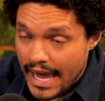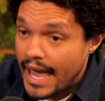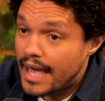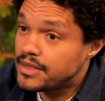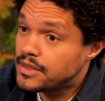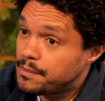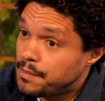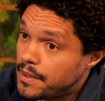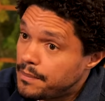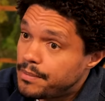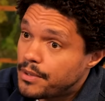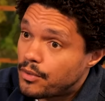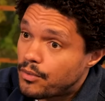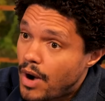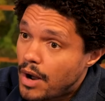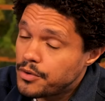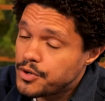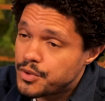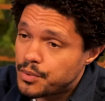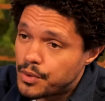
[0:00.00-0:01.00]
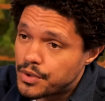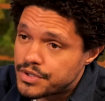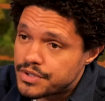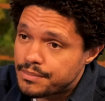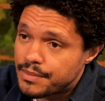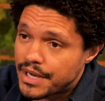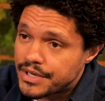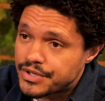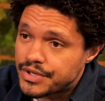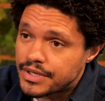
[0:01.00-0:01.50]
And the people around you
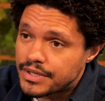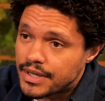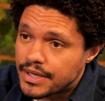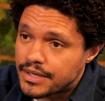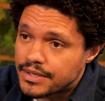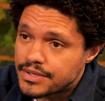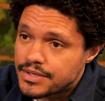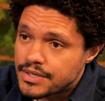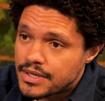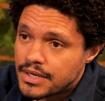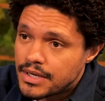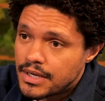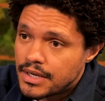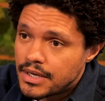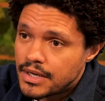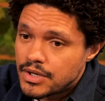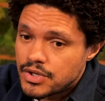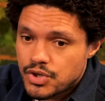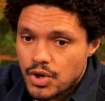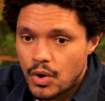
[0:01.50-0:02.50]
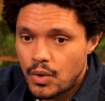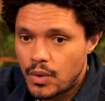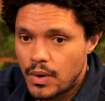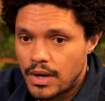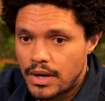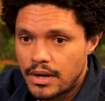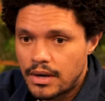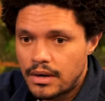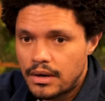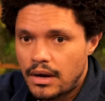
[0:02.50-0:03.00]
weren't imagining things. So
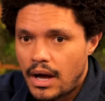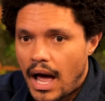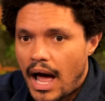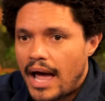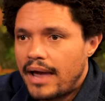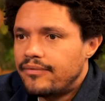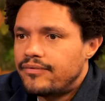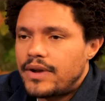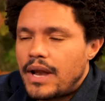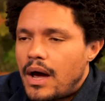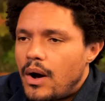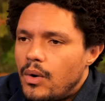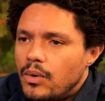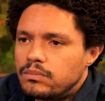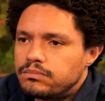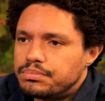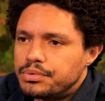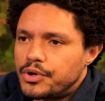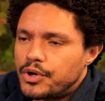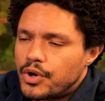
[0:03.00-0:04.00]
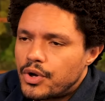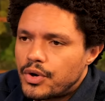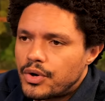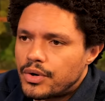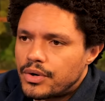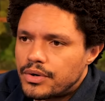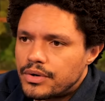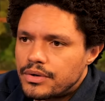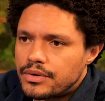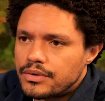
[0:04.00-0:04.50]
I've now
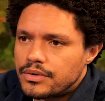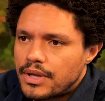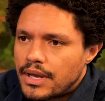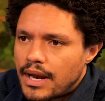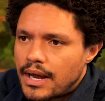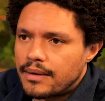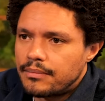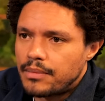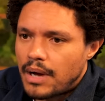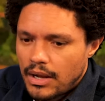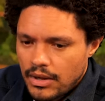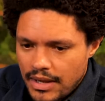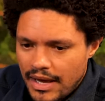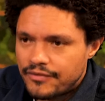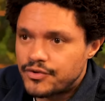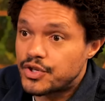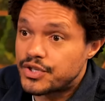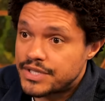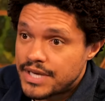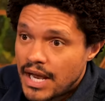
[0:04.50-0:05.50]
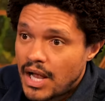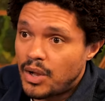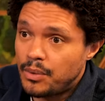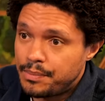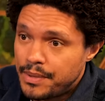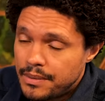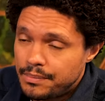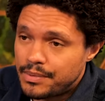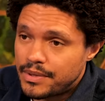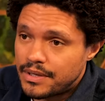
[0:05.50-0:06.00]
learned that I, I'll have to tell
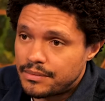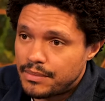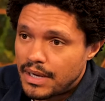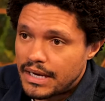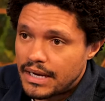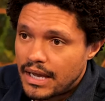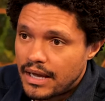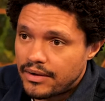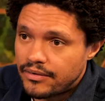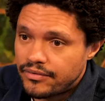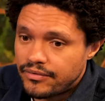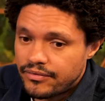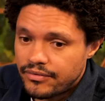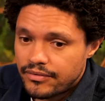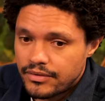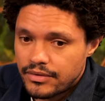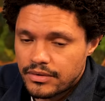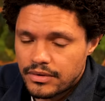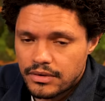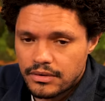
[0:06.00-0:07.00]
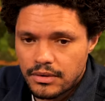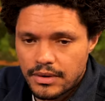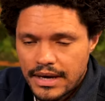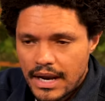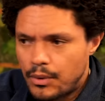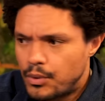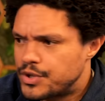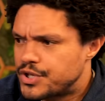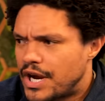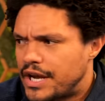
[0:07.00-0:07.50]
people in my life. You know, and
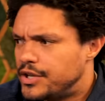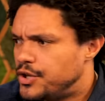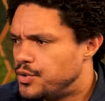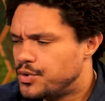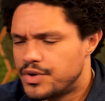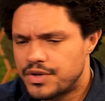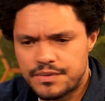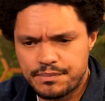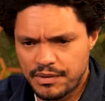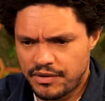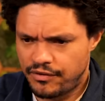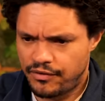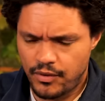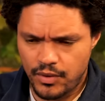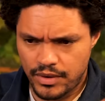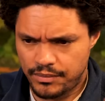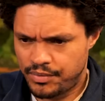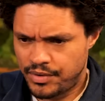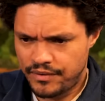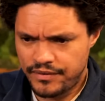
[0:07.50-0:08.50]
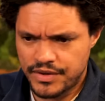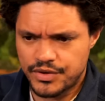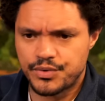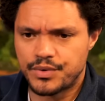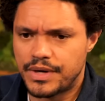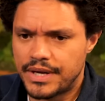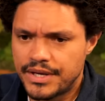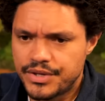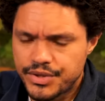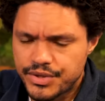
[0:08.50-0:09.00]
I wish I knew this before in previous
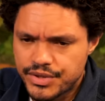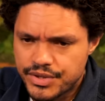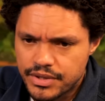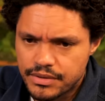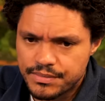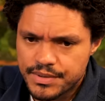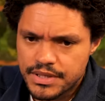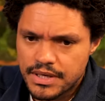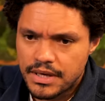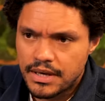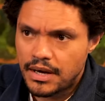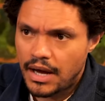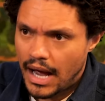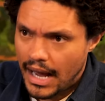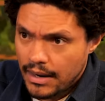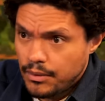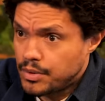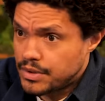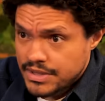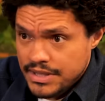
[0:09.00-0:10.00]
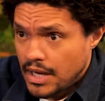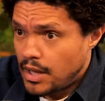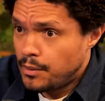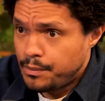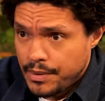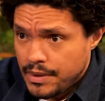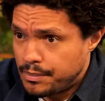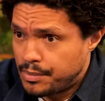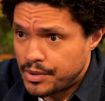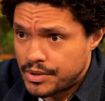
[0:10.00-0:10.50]
relationships. I will tell
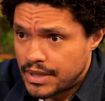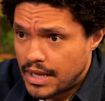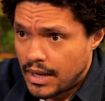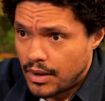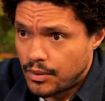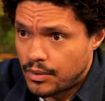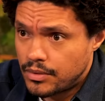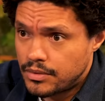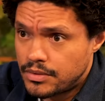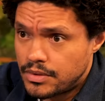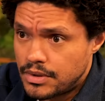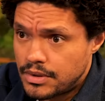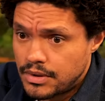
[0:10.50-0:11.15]
people now,